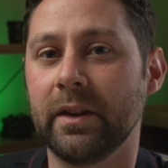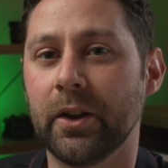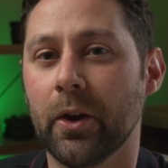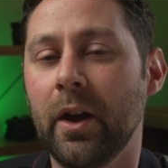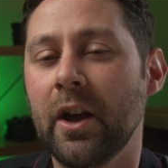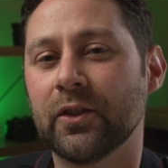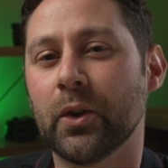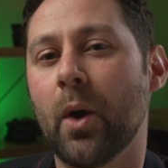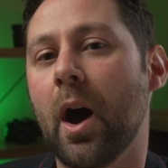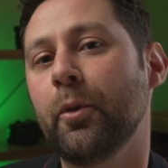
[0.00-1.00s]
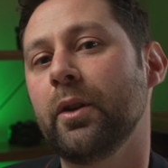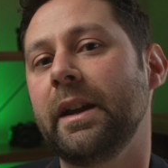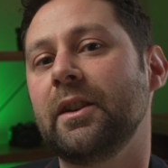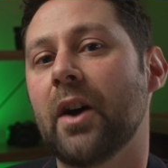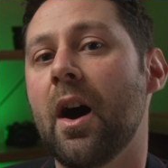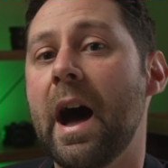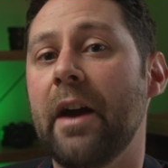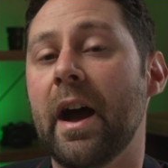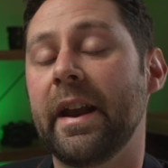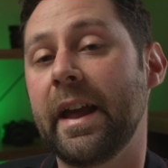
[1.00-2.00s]
video. So I'm not needing to
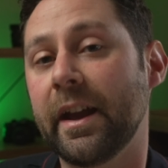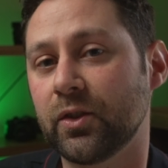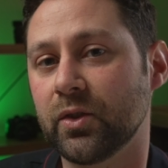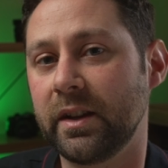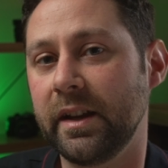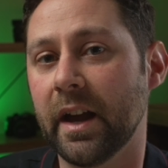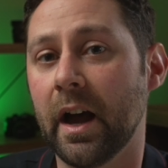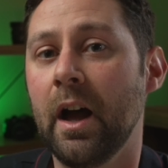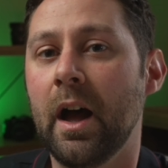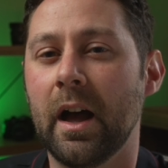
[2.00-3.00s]
hire out extra gear.